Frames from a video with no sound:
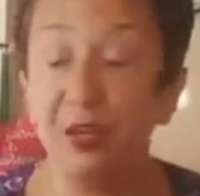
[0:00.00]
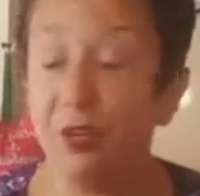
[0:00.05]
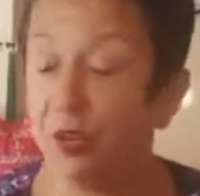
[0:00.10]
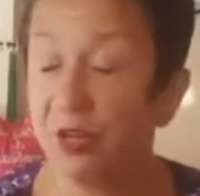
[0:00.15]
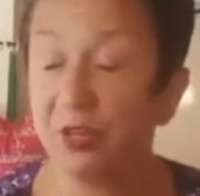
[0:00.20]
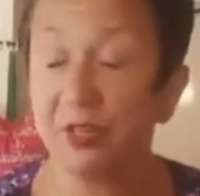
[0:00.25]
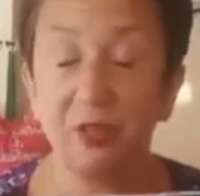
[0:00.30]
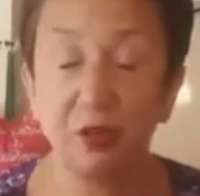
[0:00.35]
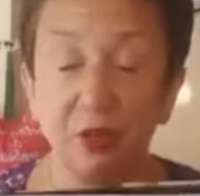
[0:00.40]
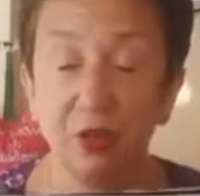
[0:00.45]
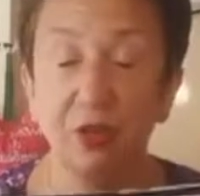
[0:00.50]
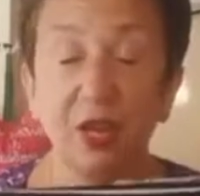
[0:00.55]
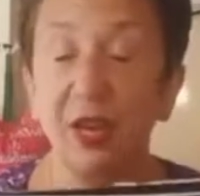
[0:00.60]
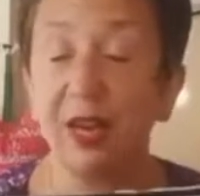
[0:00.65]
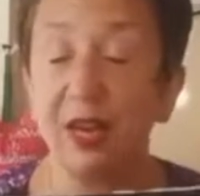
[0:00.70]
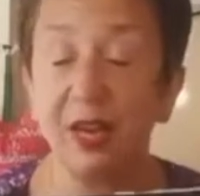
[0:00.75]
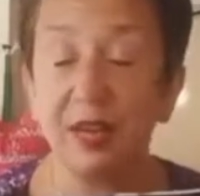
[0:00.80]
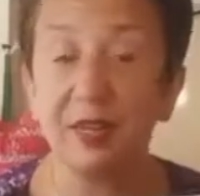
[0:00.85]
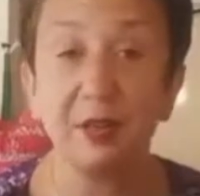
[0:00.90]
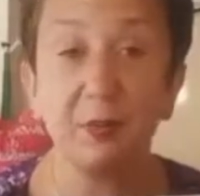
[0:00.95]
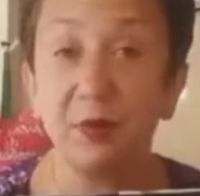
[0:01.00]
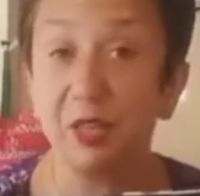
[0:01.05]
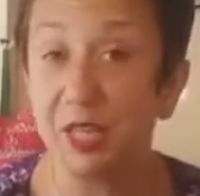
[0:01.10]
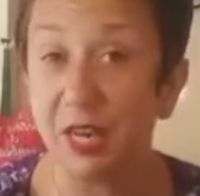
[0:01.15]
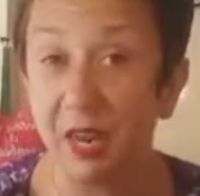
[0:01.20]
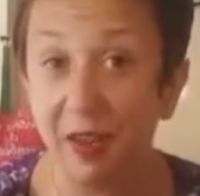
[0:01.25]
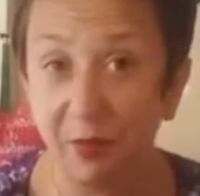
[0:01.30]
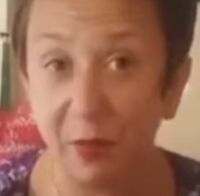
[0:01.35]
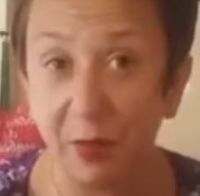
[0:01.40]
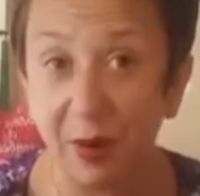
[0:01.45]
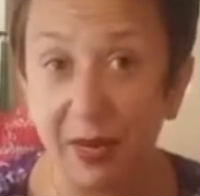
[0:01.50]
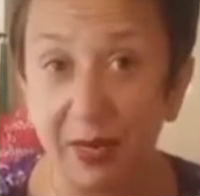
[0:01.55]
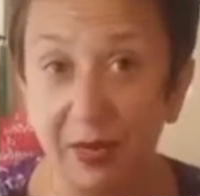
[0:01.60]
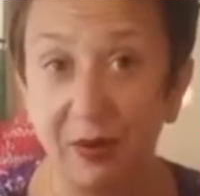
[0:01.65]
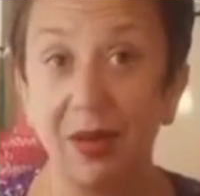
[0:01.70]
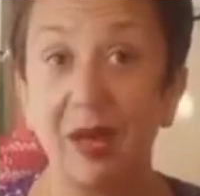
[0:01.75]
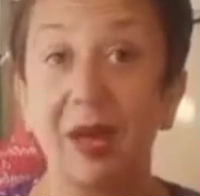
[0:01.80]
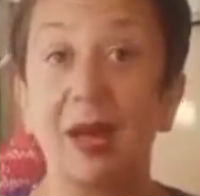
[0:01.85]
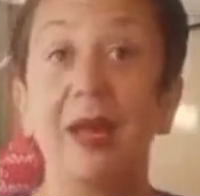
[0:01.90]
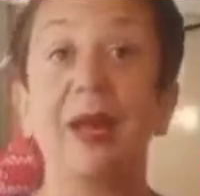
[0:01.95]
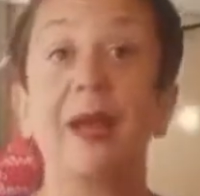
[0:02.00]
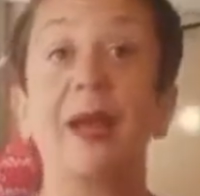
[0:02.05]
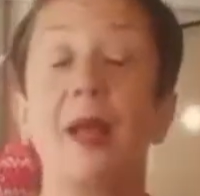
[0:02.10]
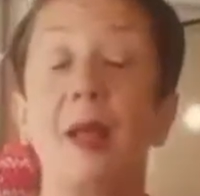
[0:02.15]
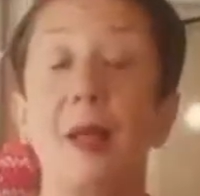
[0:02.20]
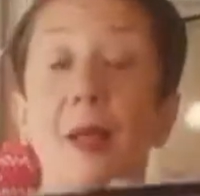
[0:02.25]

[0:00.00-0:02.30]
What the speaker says: You can cut it whichever way you like,